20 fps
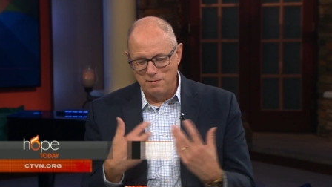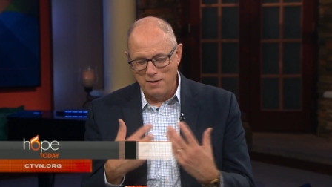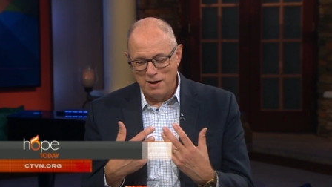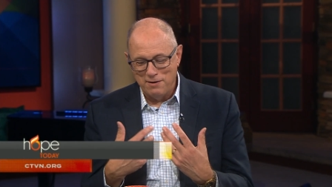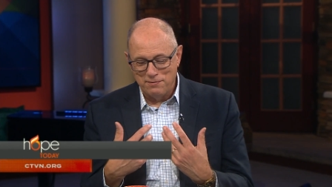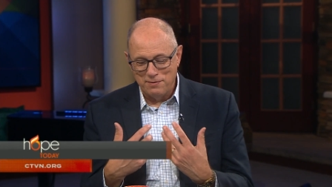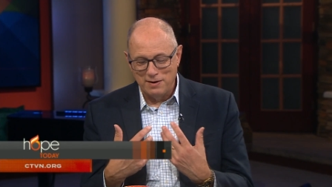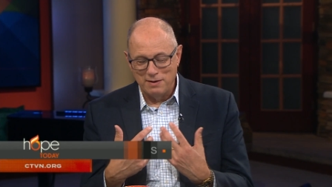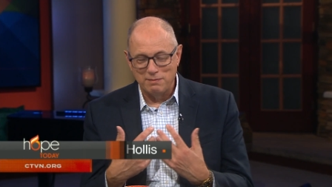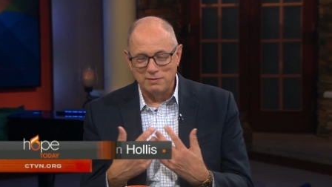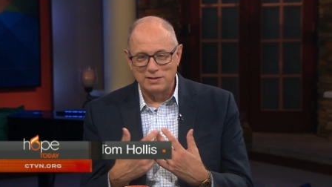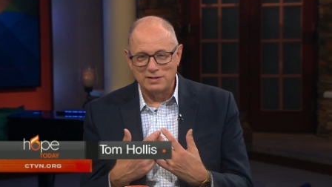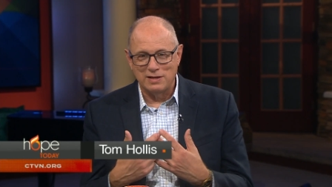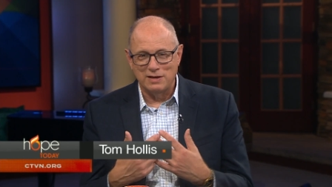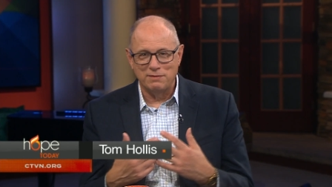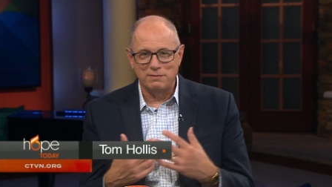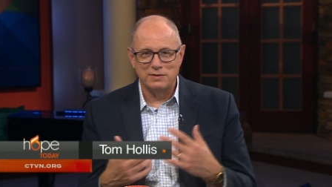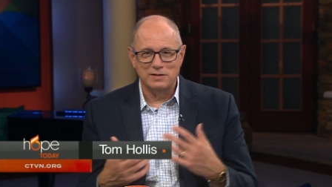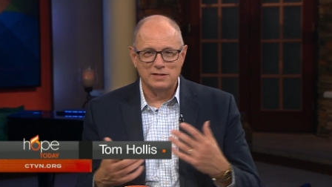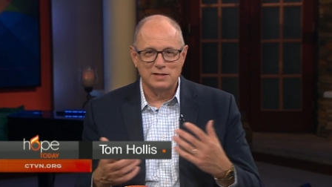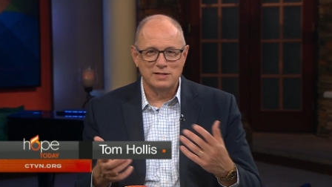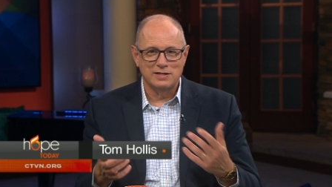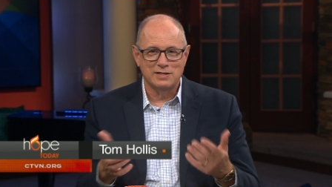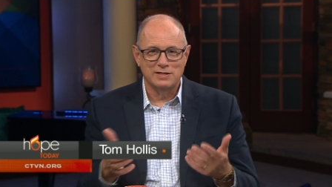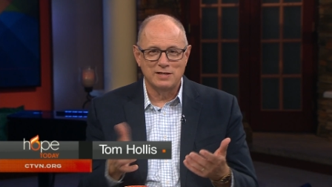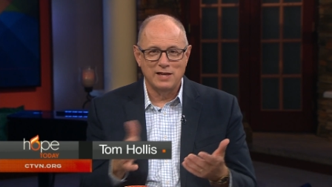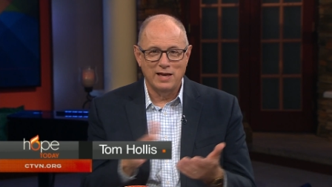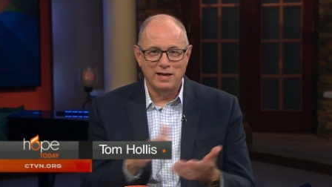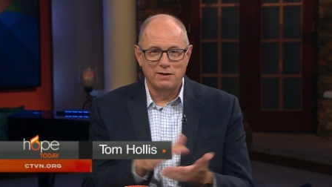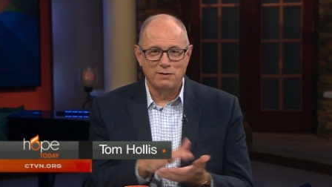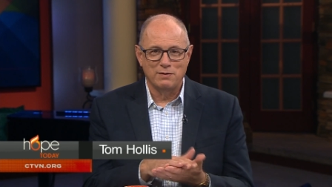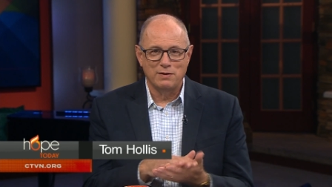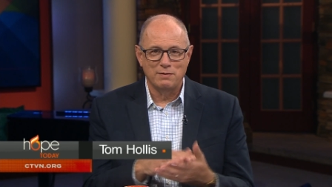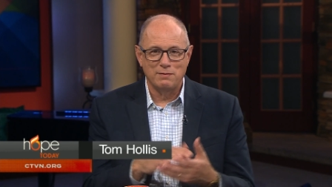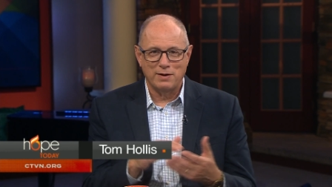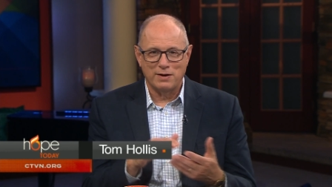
my family's life is this is Henry,